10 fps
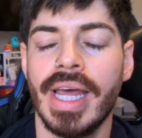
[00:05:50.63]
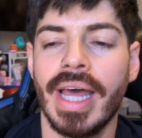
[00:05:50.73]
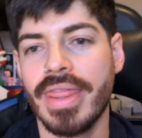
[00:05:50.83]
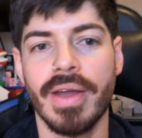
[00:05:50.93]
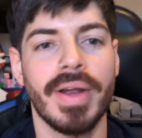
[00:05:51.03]

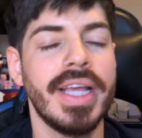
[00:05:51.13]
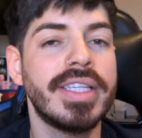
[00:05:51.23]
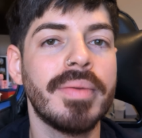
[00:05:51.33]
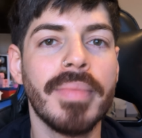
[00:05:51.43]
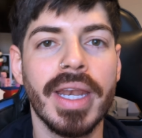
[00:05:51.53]
There
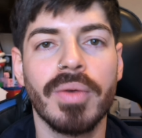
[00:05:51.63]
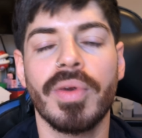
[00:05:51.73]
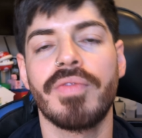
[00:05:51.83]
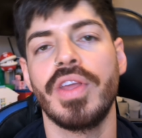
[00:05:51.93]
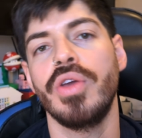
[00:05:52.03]
isn't many
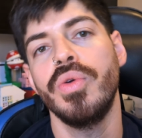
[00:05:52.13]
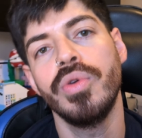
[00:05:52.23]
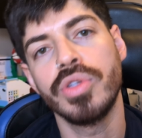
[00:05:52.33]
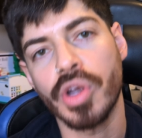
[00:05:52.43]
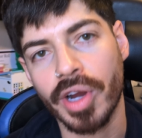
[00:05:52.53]

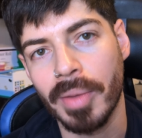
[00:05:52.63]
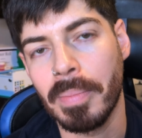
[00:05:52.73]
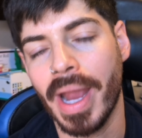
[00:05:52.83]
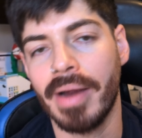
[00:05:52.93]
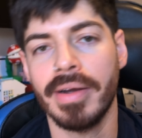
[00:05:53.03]
reviews or
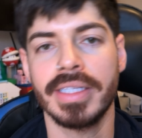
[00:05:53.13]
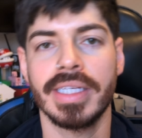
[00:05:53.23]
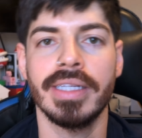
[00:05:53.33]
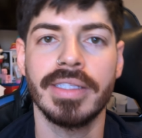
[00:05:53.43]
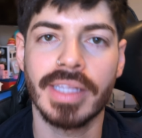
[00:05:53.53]

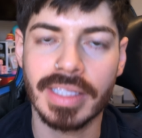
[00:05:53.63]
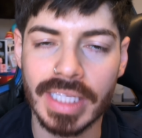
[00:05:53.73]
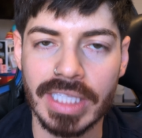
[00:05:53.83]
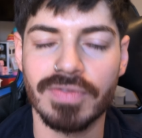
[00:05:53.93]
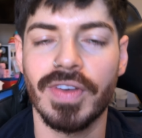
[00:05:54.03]
comparisons since
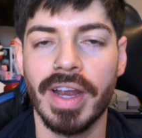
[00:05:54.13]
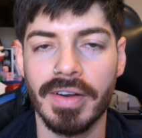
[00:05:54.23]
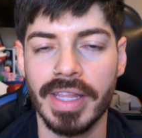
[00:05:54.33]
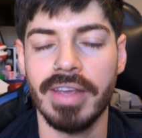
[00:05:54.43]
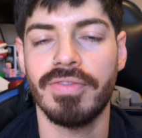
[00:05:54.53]
it's
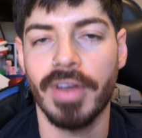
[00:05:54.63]
fairly